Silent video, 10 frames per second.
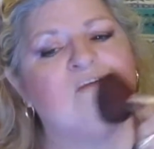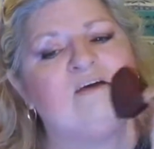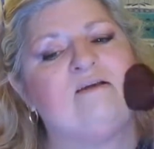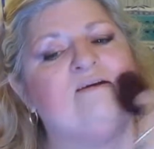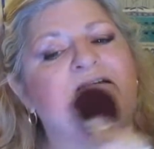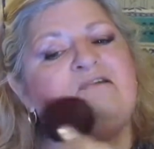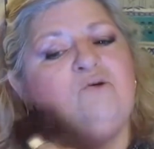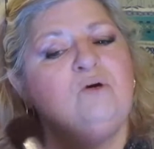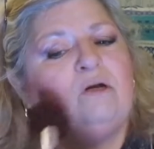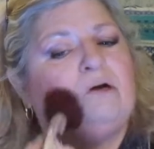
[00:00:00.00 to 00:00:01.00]
And I
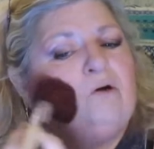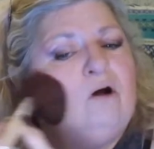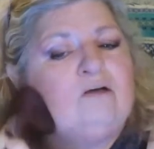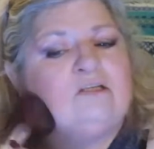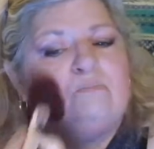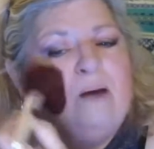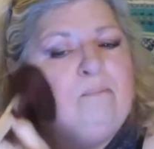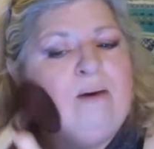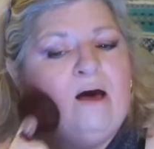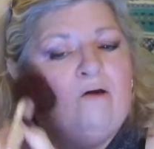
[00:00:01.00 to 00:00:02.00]
do it across my
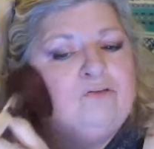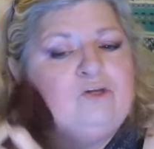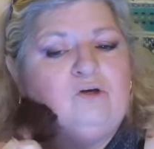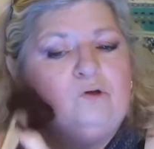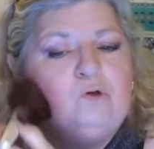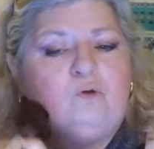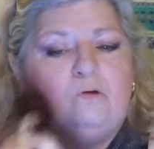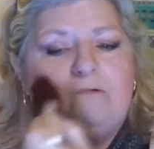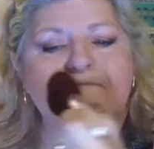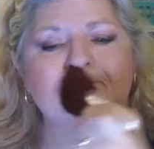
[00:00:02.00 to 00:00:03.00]
mouth too.
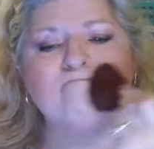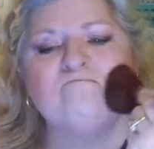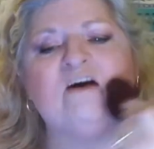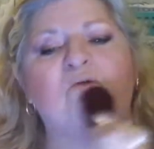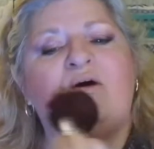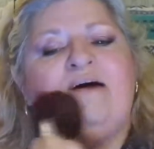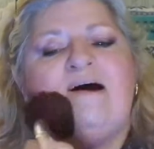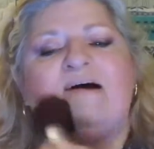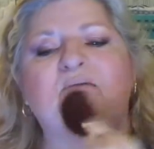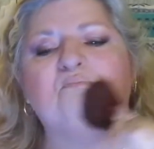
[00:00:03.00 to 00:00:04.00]
That way
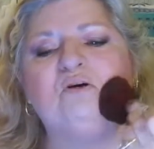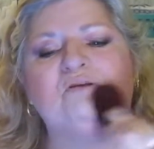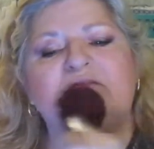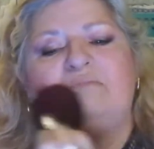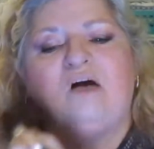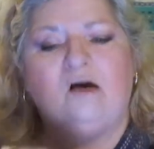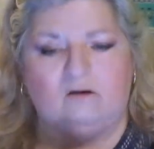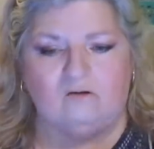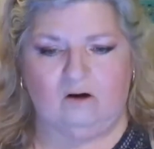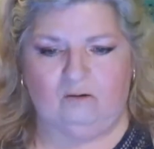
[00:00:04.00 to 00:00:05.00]
I can put some
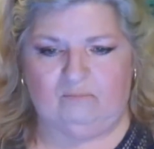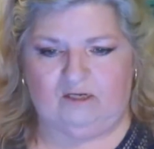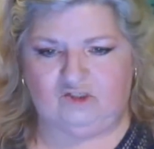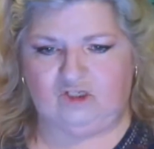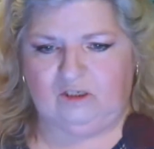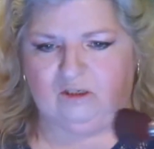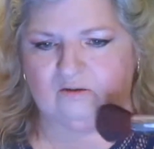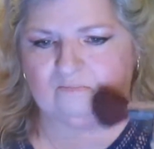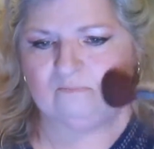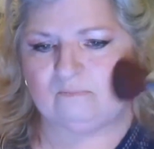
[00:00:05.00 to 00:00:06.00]
color on my
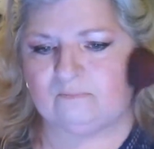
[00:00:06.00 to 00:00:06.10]
chin